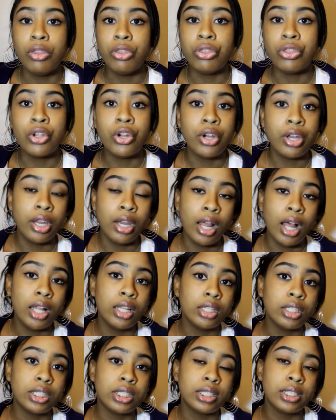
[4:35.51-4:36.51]

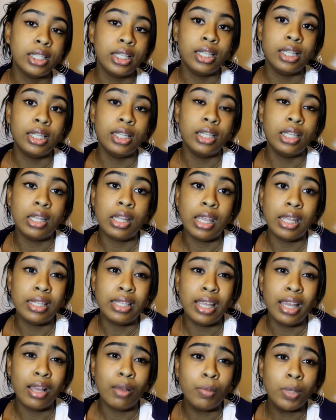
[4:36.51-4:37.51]
$30 and they
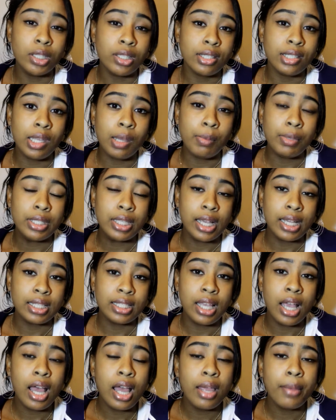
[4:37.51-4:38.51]
take about the same exact
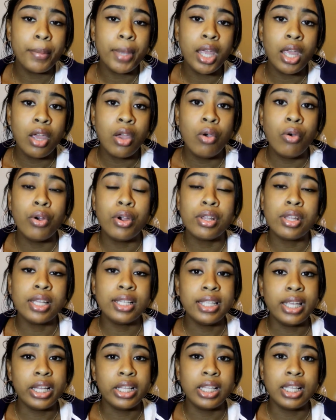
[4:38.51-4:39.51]
time, or they
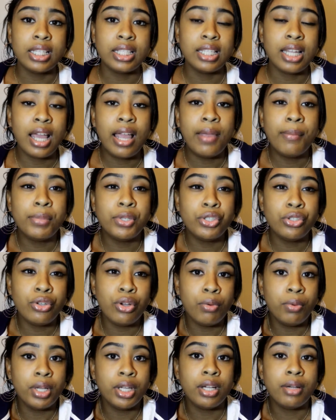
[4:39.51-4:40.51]
take less time. But you know
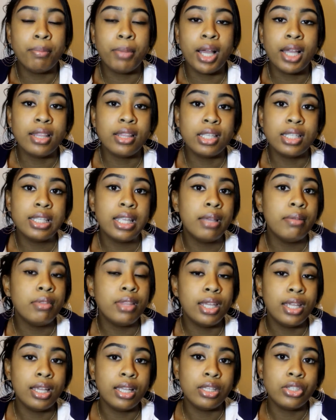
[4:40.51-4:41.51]
what, you're buying the same
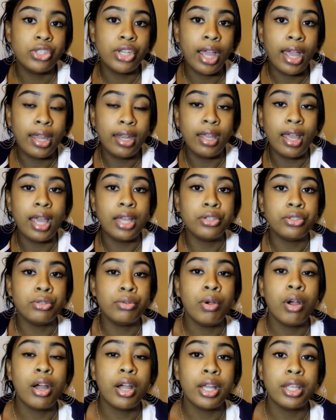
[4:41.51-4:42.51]
thing in China as you
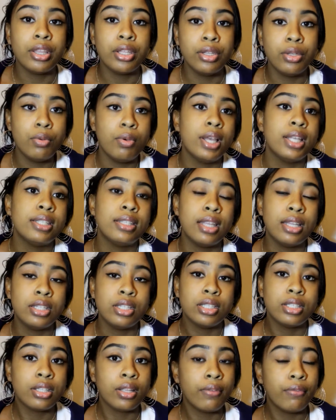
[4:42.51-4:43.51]
are in the US. They
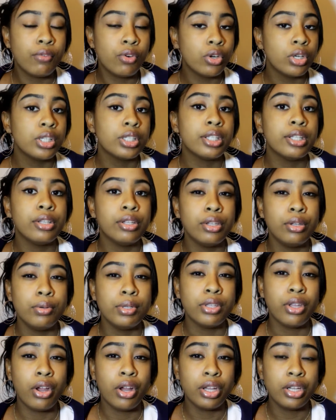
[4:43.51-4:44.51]
just, of course, in the
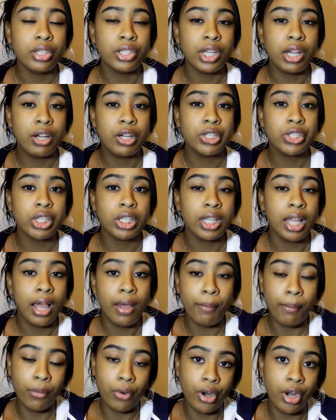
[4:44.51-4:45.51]
US are going to charge a lot
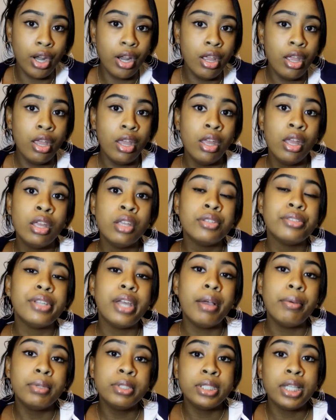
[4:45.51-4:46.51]
more. So
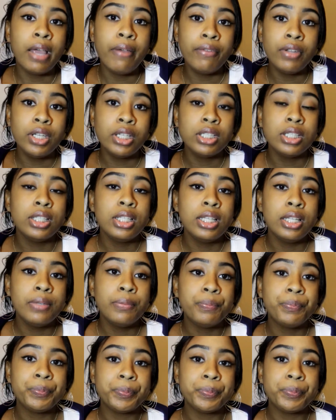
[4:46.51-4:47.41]
I would definitely